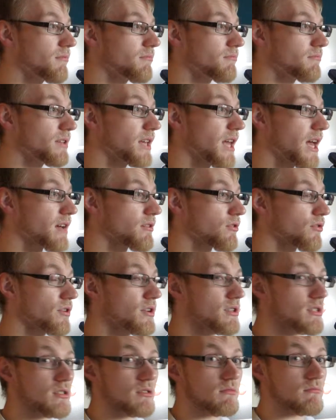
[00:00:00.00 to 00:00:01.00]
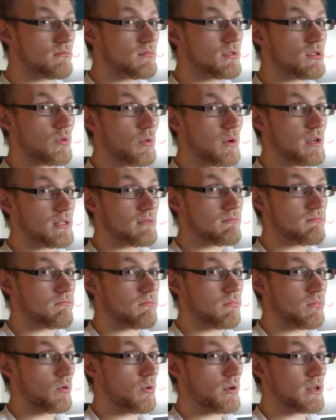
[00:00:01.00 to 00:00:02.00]
Yeah, criticism's
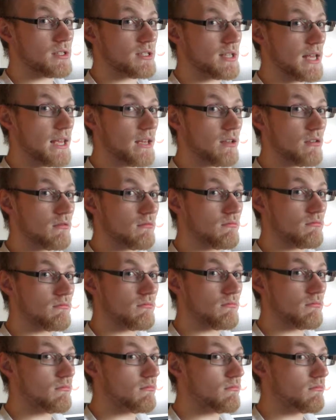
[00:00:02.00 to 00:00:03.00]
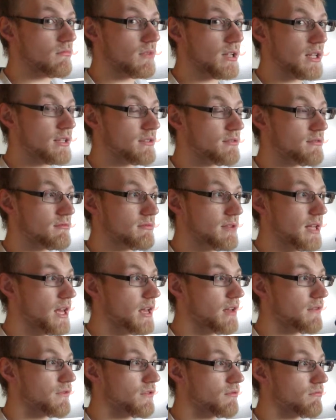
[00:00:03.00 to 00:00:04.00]
always taken, and yeah,
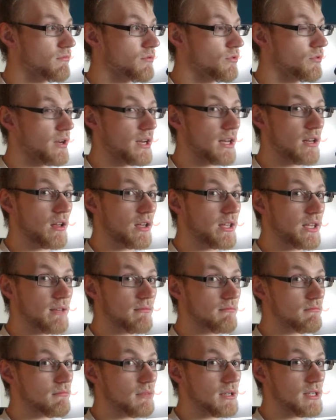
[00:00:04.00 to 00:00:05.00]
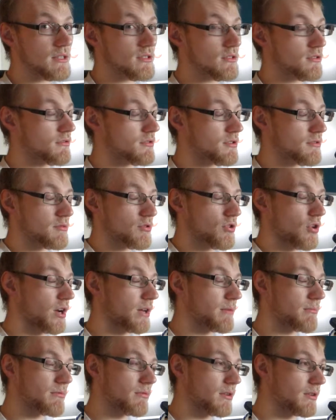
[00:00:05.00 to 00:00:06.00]
if you really like it, please do subscribe.
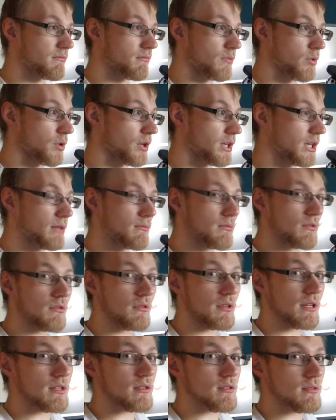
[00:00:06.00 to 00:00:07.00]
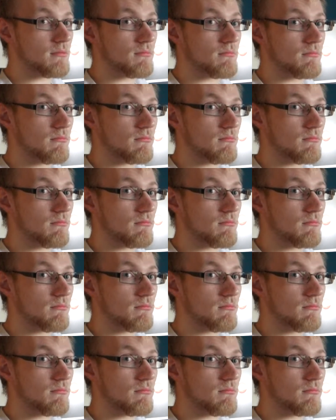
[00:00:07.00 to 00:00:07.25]
I want to keep doing this.